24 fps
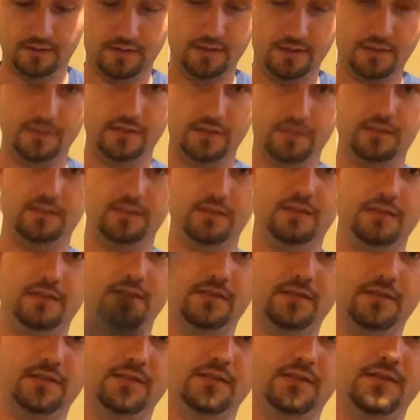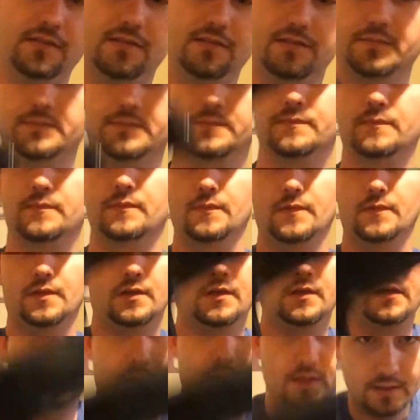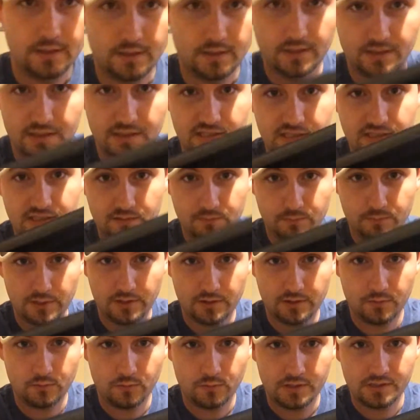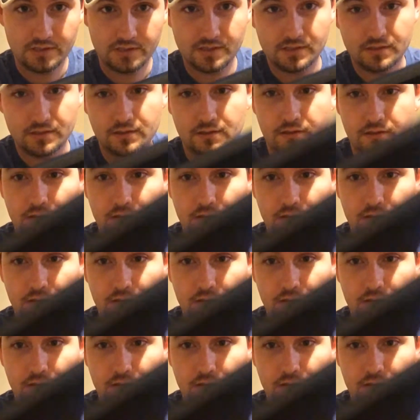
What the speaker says: This is a Smith & Wesson